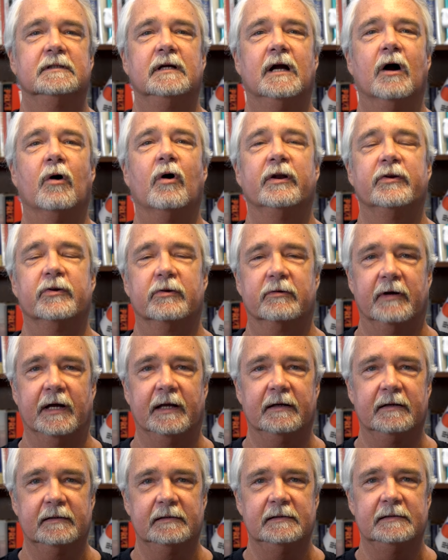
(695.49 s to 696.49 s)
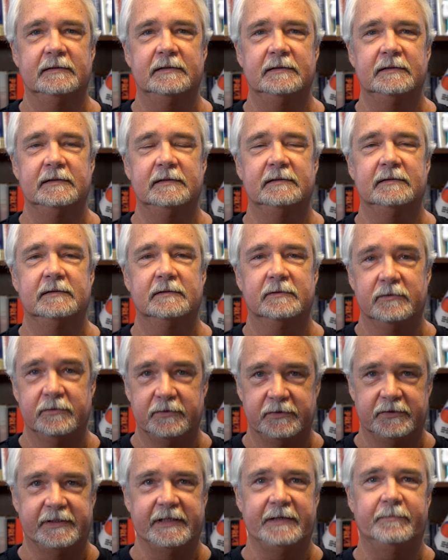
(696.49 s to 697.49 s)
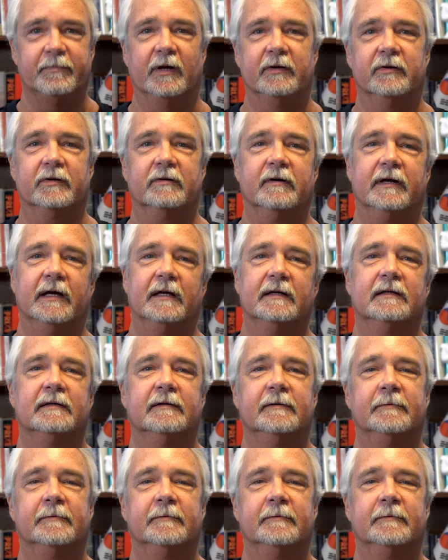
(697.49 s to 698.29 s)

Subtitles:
Go underground. Deep underground.